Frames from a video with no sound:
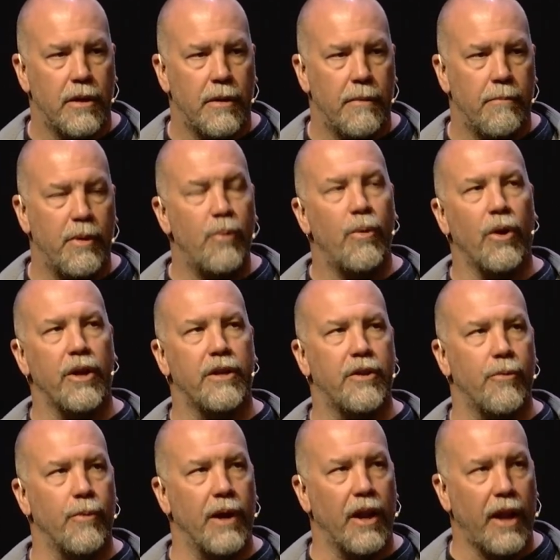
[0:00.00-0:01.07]
Be willing to
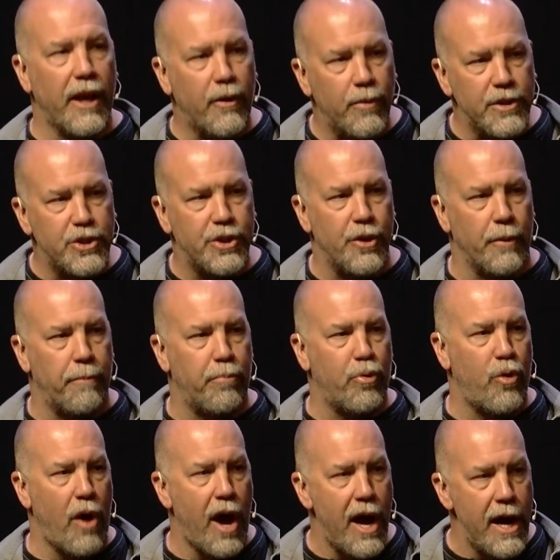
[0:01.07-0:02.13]
relinquish your
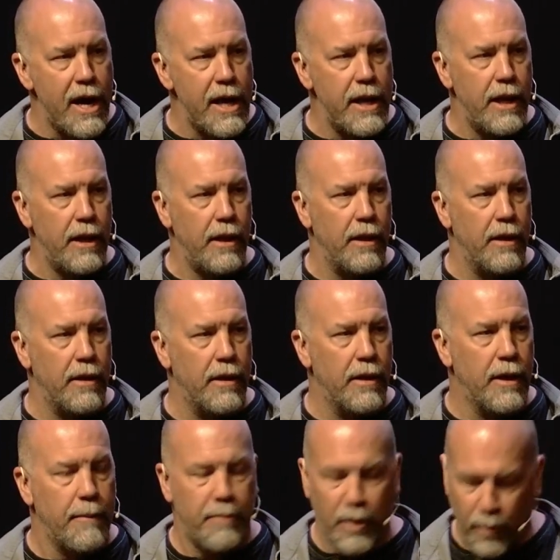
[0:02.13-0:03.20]
pride.
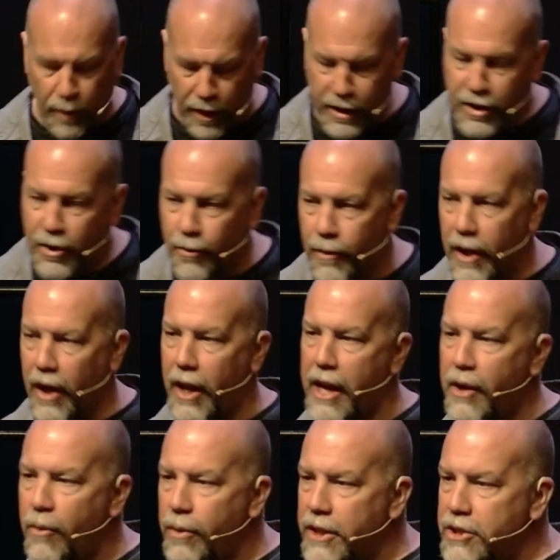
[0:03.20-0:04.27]
Be willing to
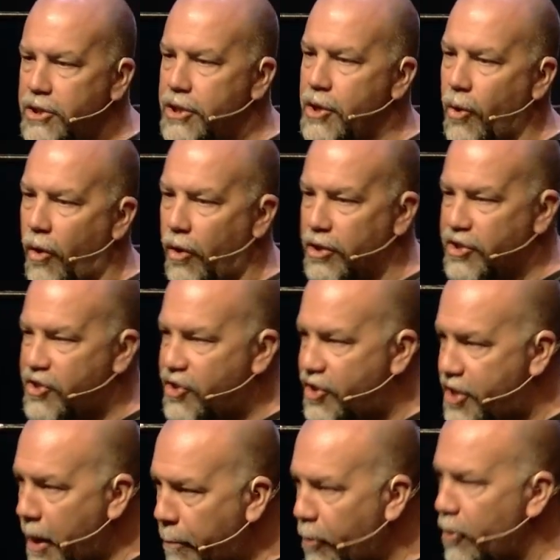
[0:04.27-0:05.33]
relinquish your
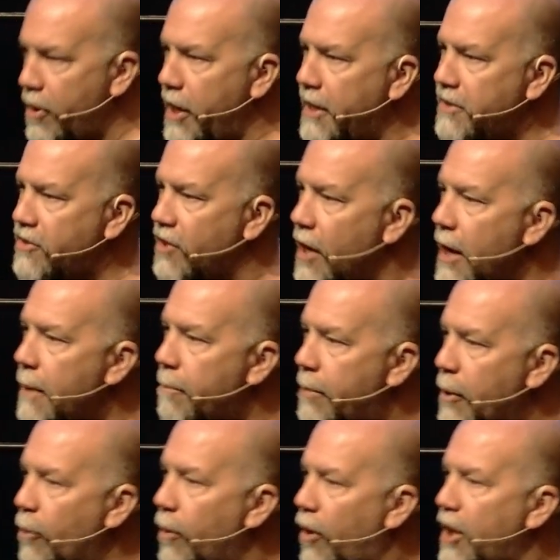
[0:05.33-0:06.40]
stubbornness.
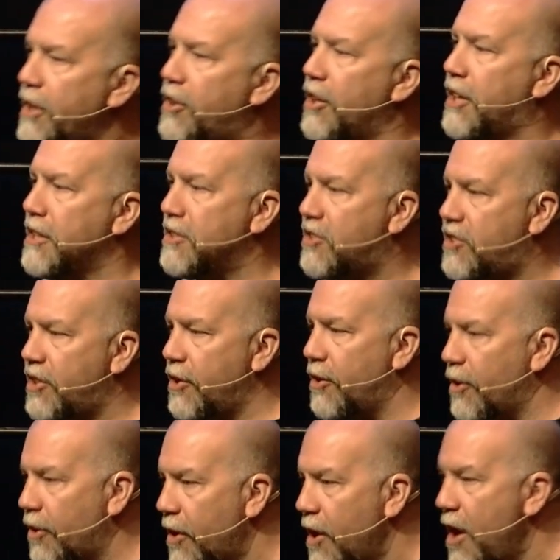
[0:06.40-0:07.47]
Be willing to
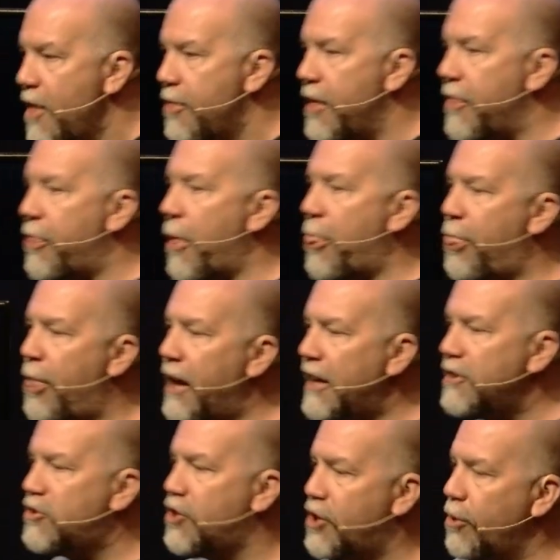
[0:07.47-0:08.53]
consider that the
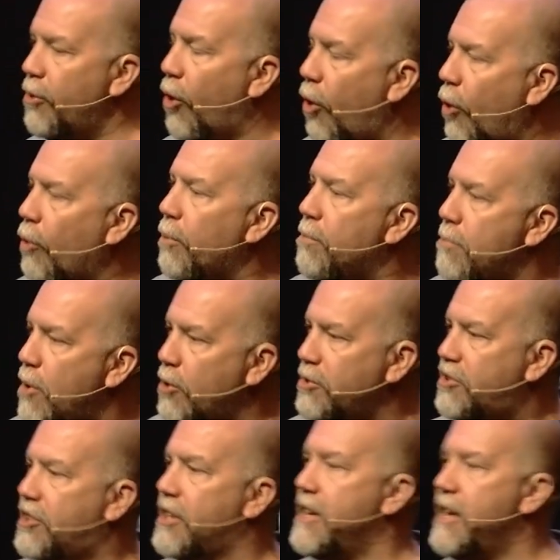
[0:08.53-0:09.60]
things you hold
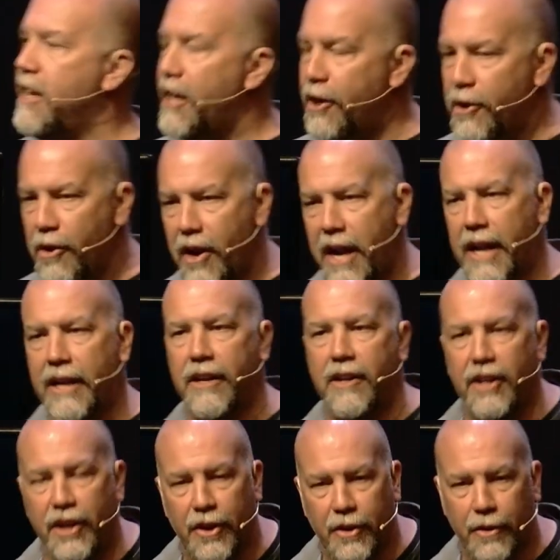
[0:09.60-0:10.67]
most near and
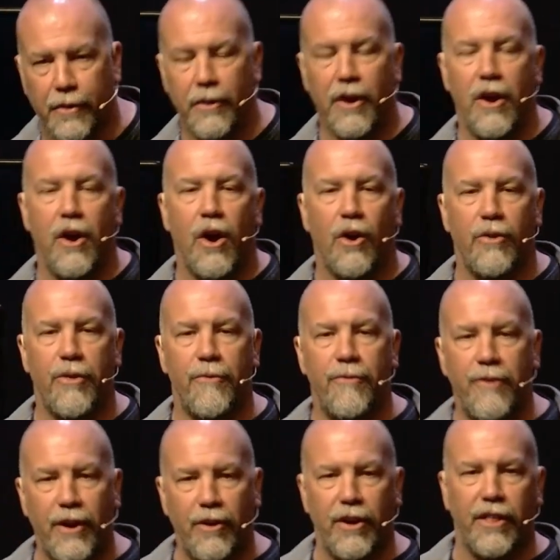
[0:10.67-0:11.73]
dear are the
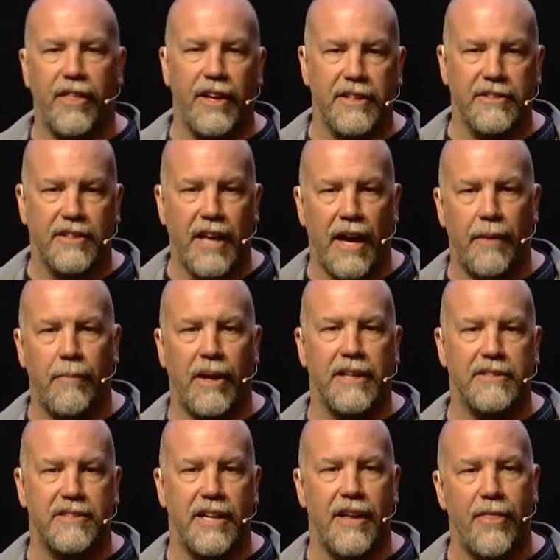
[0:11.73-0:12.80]
very things God might
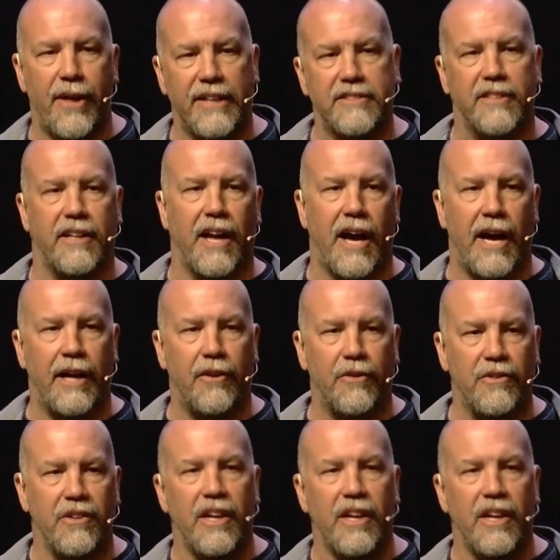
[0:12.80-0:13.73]
say that's an idol